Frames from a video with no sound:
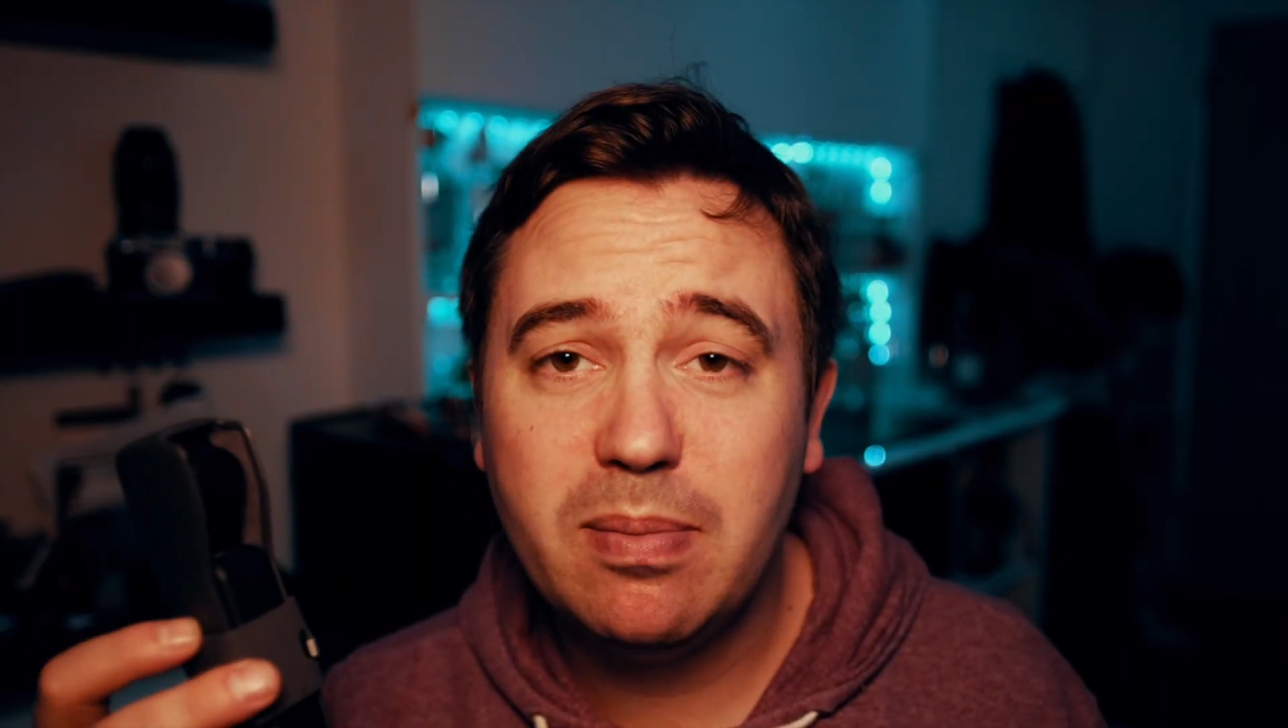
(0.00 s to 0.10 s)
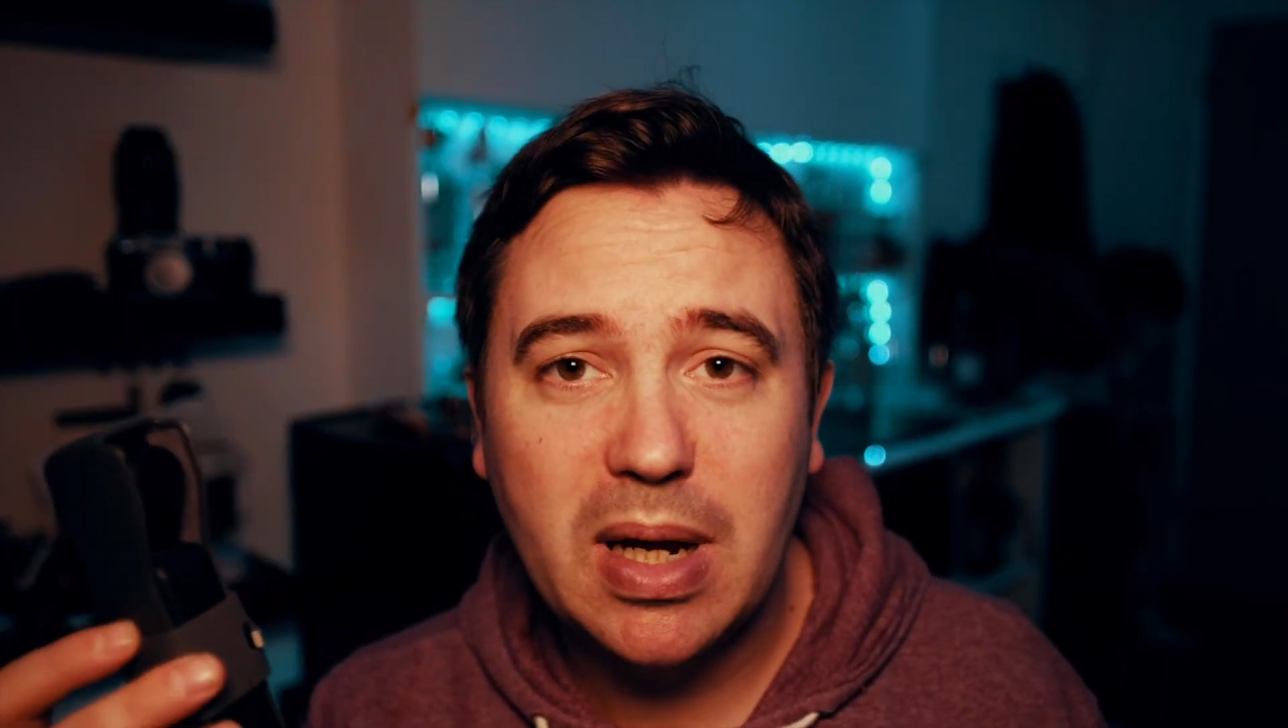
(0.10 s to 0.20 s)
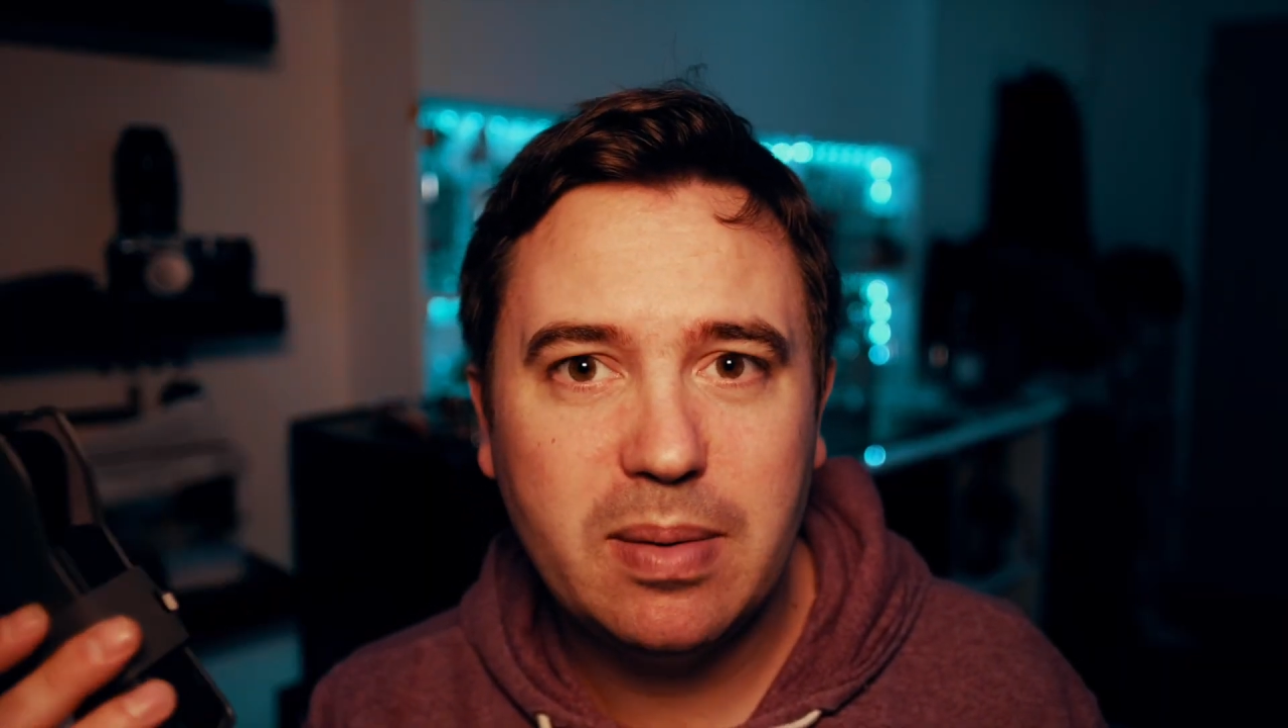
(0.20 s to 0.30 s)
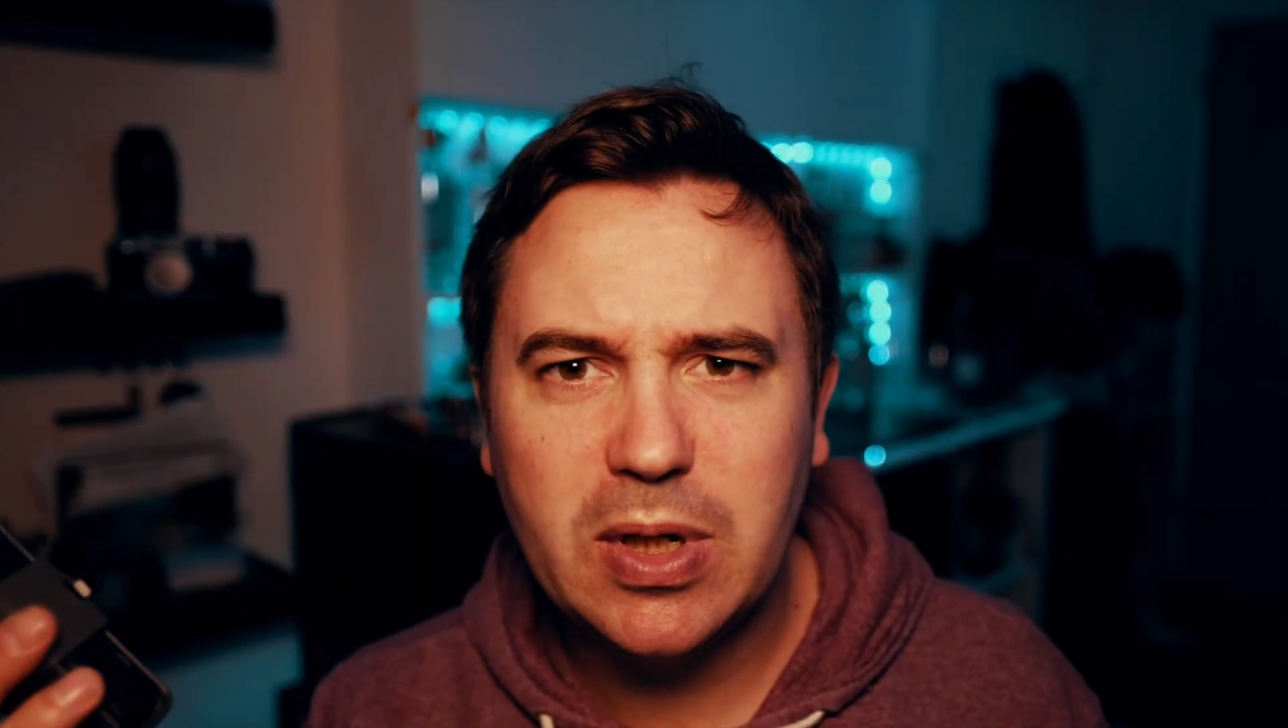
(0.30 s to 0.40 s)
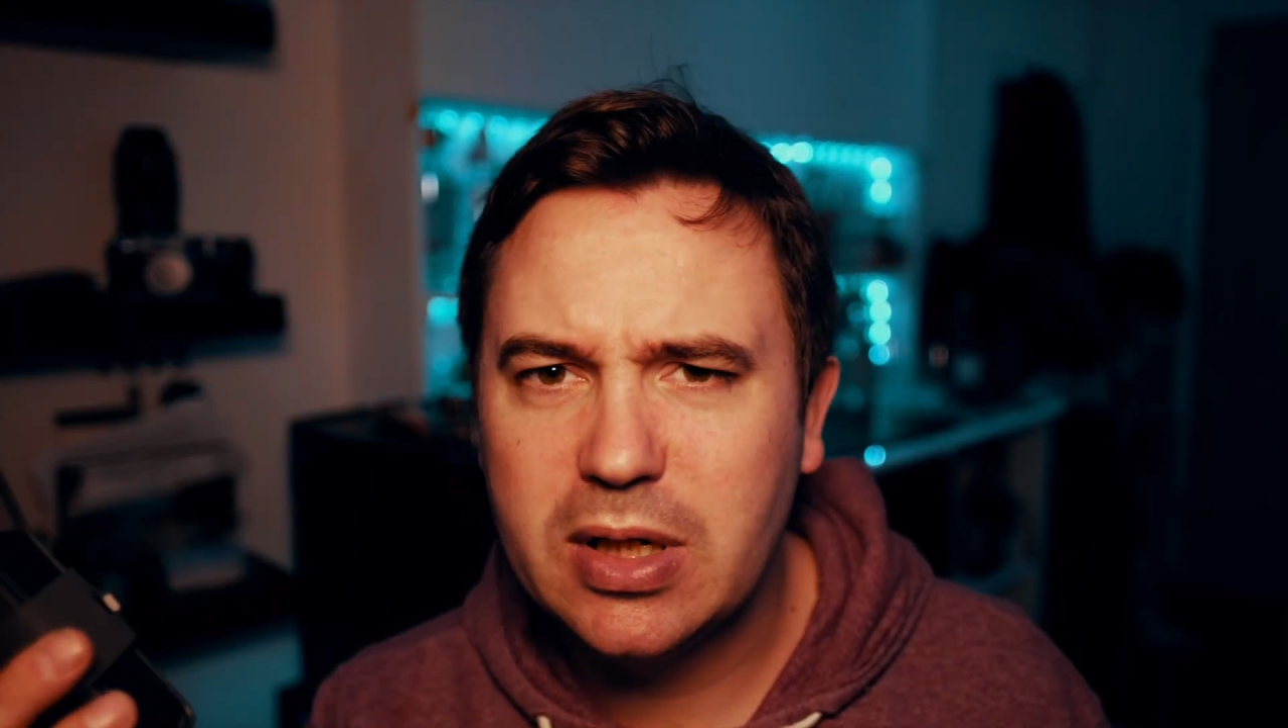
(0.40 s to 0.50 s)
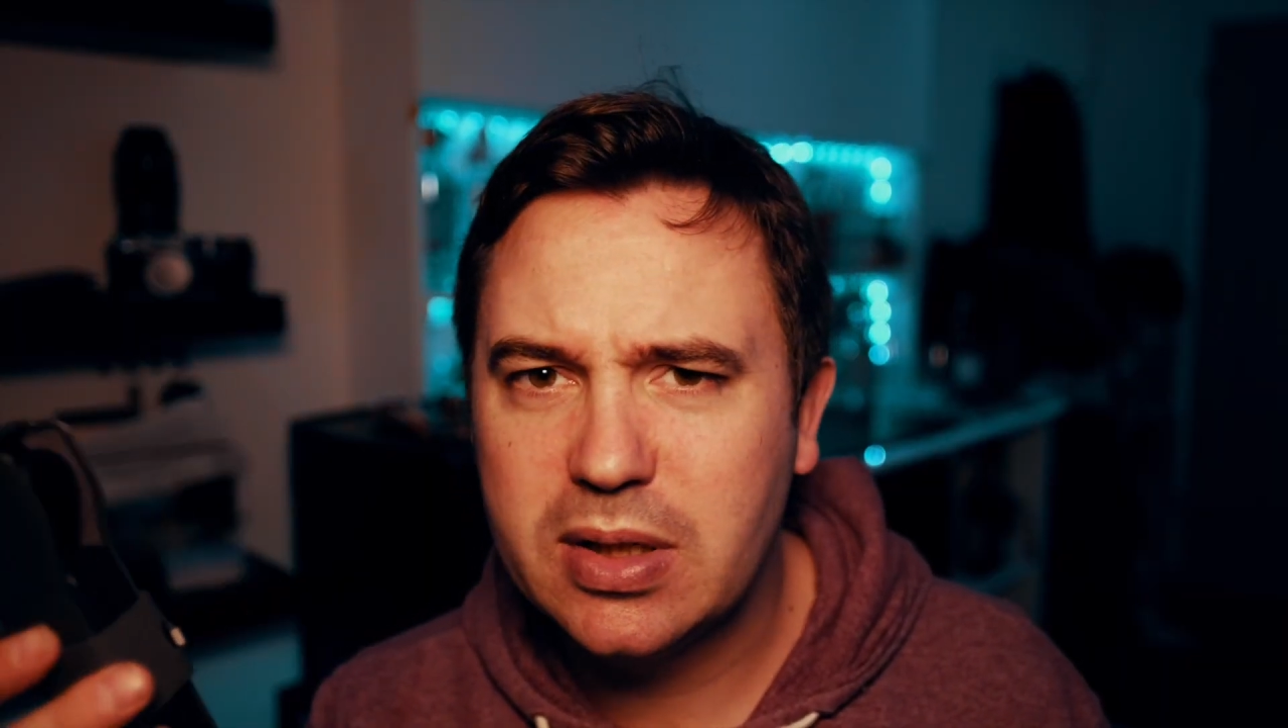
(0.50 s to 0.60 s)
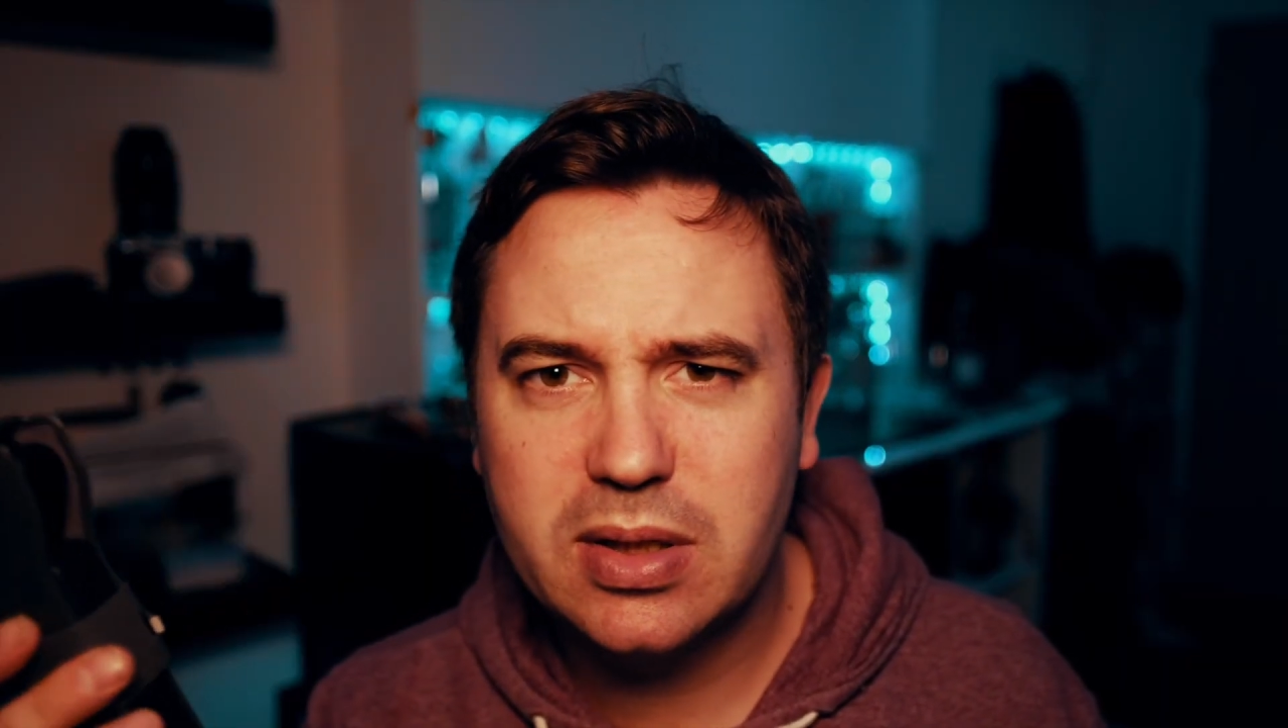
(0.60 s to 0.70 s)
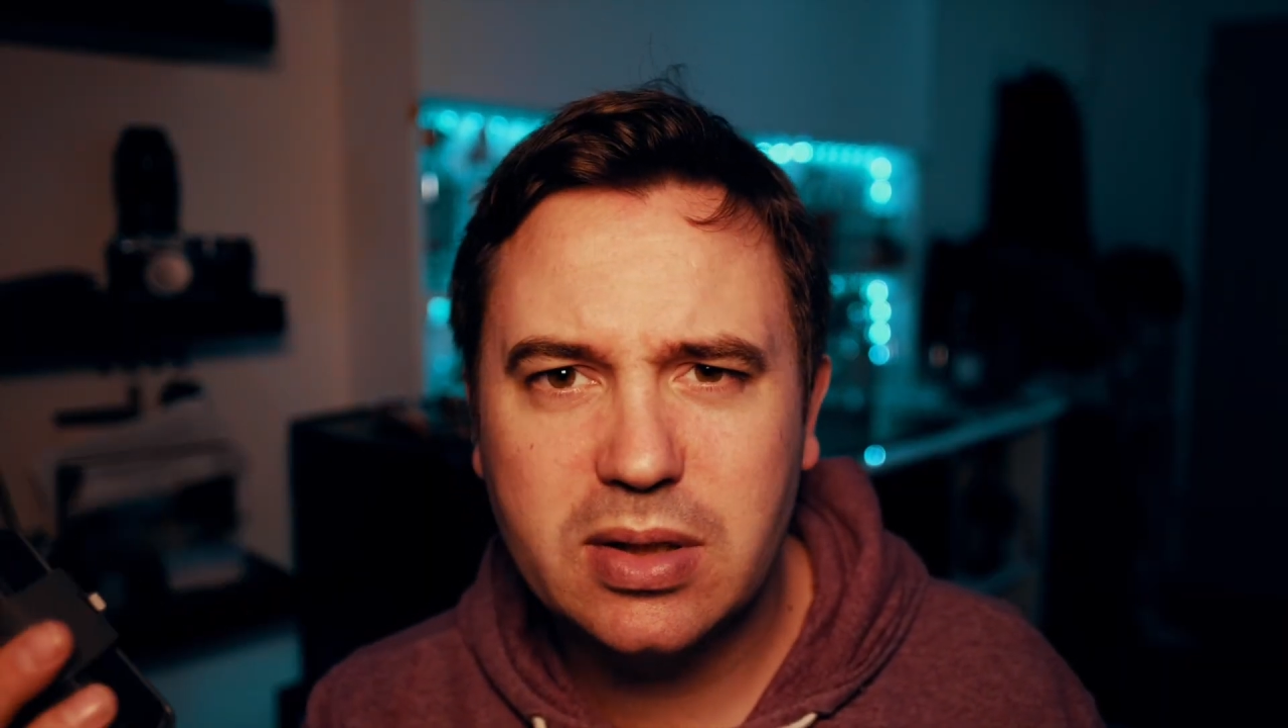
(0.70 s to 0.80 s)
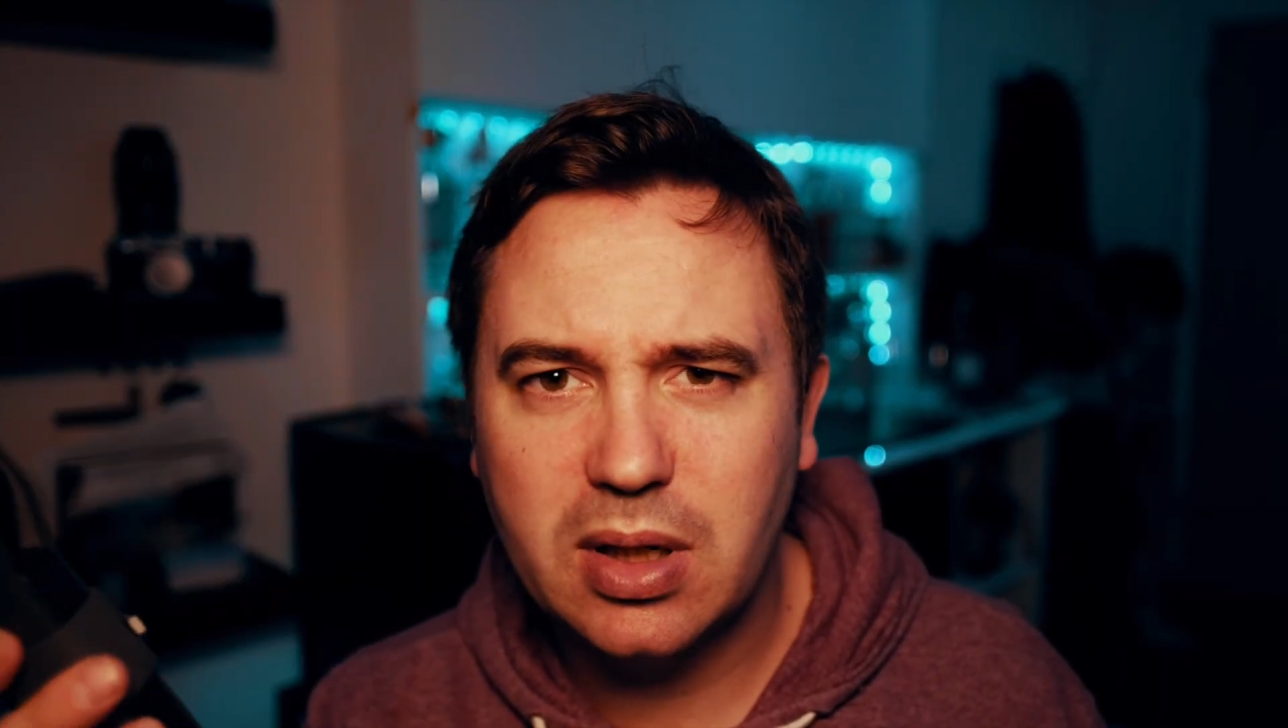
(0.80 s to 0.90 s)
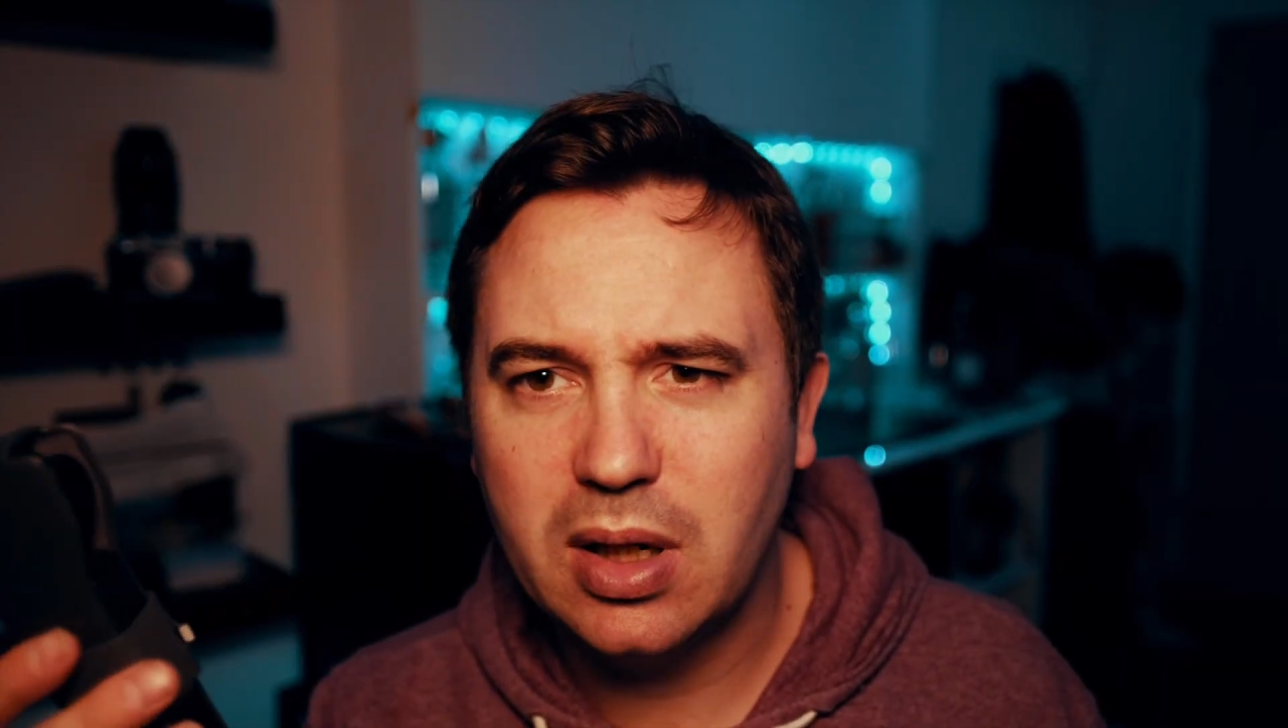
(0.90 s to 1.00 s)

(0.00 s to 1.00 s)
maybe it's